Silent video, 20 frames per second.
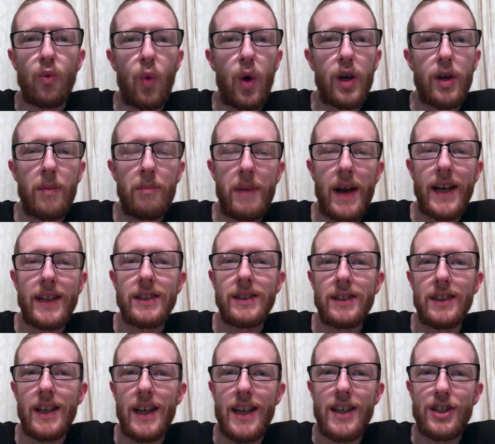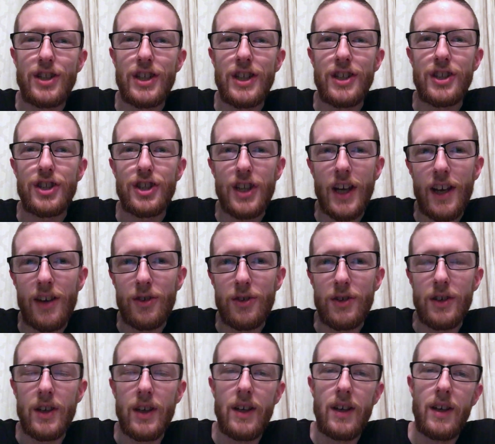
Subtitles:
and welcome back to the Head Cheese channel.